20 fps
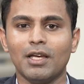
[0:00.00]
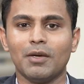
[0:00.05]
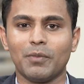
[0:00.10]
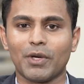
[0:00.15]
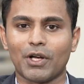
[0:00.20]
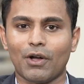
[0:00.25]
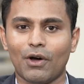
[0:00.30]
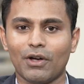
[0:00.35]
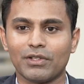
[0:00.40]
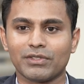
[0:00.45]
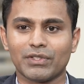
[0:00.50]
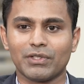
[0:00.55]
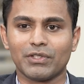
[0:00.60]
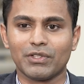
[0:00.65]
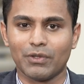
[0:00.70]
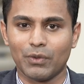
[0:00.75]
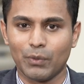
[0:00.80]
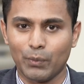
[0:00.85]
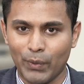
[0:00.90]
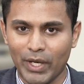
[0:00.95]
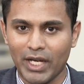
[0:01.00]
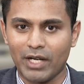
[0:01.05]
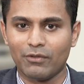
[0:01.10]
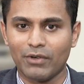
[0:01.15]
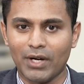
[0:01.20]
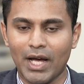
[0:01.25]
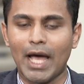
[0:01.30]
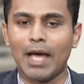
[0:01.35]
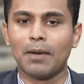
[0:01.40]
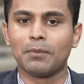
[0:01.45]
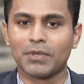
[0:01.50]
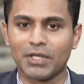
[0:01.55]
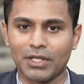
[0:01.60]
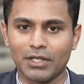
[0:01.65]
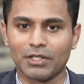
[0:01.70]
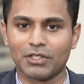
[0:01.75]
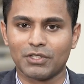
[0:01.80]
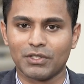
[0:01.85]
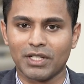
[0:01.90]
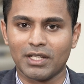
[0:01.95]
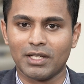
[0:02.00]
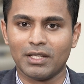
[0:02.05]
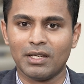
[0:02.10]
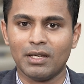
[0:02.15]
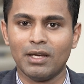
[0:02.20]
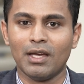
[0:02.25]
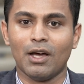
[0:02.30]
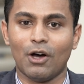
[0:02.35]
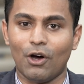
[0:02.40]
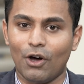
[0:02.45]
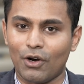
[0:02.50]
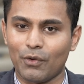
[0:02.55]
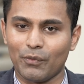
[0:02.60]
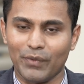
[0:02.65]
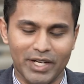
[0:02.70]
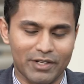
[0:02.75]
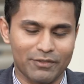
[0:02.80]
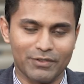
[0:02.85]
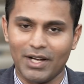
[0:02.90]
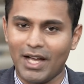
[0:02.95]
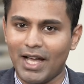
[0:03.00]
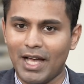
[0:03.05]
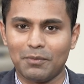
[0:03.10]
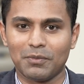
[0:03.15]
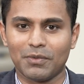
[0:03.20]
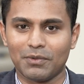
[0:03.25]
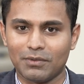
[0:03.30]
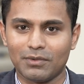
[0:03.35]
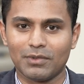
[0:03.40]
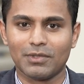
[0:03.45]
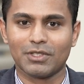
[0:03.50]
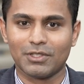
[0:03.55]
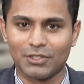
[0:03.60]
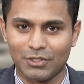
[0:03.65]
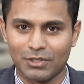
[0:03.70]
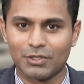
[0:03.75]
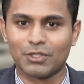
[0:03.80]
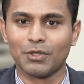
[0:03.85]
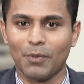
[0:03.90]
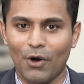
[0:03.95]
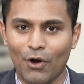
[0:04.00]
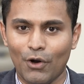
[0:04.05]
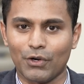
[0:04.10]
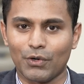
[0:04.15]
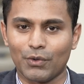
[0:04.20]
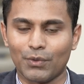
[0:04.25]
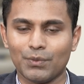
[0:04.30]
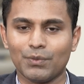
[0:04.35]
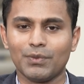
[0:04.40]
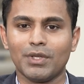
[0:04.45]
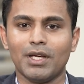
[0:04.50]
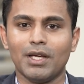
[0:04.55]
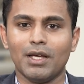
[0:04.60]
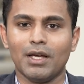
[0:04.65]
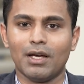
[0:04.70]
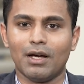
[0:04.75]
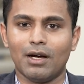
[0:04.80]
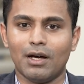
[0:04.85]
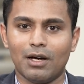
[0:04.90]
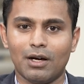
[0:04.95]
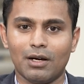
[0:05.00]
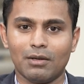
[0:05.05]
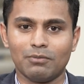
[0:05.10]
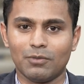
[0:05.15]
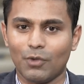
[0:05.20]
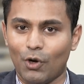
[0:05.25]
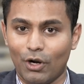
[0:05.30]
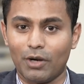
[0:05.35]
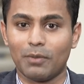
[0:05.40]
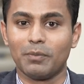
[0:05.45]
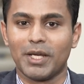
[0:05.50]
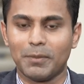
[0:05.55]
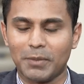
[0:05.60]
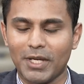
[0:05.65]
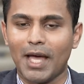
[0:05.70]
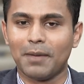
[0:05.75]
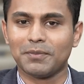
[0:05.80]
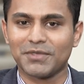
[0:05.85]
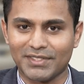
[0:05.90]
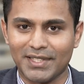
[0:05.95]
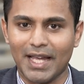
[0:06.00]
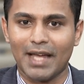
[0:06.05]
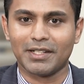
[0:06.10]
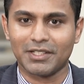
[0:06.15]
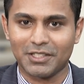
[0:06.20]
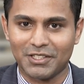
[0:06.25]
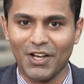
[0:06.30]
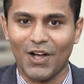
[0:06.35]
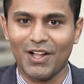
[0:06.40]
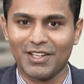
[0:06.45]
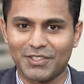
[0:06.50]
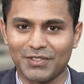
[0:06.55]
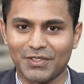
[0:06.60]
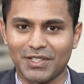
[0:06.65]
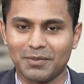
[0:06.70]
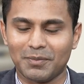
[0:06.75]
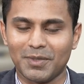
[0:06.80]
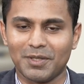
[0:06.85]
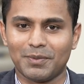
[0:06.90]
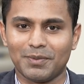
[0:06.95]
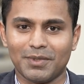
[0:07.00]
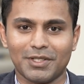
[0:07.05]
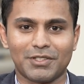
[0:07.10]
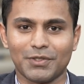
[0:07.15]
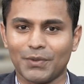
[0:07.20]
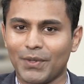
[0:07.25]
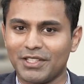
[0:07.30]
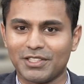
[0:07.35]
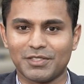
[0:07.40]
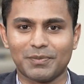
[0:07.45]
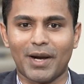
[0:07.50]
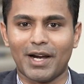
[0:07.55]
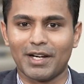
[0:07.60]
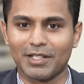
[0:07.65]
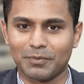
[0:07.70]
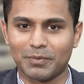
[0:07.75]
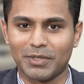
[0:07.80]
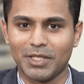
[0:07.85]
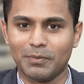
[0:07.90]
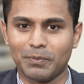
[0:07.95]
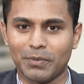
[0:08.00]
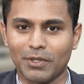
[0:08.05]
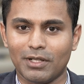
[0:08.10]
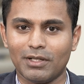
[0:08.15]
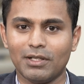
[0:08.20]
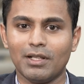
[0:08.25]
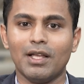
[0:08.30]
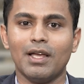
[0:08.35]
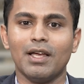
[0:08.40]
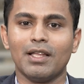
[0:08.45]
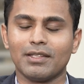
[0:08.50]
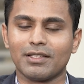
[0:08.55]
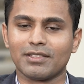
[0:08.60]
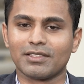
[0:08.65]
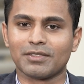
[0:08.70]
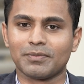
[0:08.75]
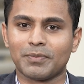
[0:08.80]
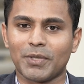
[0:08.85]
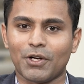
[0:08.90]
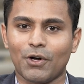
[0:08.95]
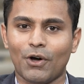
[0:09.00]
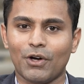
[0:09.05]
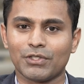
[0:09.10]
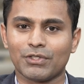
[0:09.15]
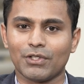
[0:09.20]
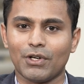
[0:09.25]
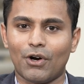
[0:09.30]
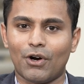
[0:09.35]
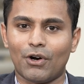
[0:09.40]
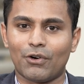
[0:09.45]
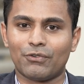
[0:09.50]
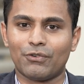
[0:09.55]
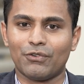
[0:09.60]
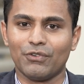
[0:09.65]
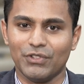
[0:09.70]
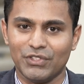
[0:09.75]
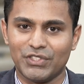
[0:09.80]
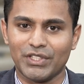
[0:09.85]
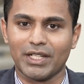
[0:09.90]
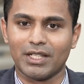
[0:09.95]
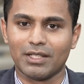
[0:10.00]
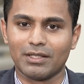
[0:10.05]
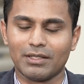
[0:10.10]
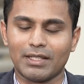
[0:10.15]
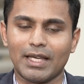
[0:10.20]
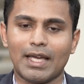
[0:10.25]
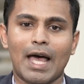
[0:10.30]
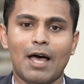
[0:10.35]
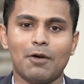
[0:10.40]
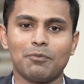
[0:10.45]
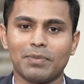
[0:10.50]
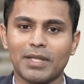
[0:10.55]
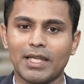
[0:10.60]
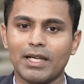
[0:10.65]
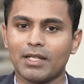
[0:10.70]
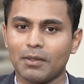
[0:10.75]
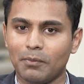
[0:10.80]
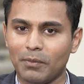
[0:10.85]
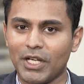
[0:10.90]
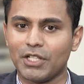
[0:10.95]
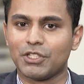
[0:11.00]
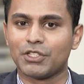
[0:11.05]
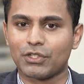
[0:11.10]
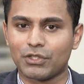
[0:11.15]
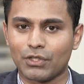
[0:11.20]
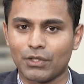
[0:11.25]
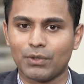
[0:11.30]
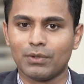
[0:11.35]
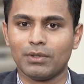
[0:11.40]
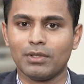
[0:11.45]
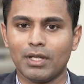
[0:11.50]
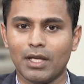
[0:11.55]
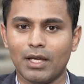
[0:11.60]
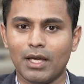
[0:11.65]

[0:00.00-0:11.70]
because wherever I'm here today or wherever I'm tomorrow, or maybe I'm standing tall today to inspire the people, this is because of JAIN. They have played a major role